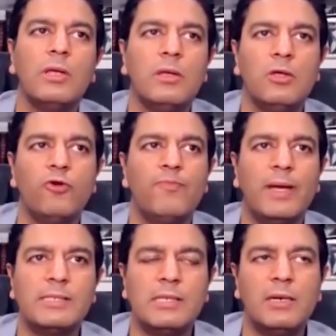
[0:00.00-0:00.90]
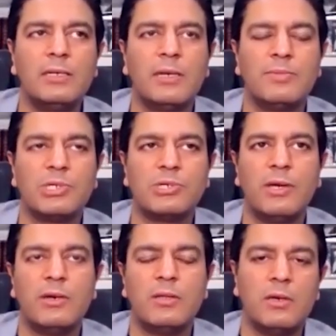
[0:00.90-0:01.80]
you've basically
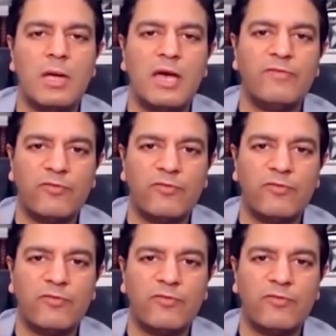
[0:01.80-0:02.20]
demonstrated that you have enough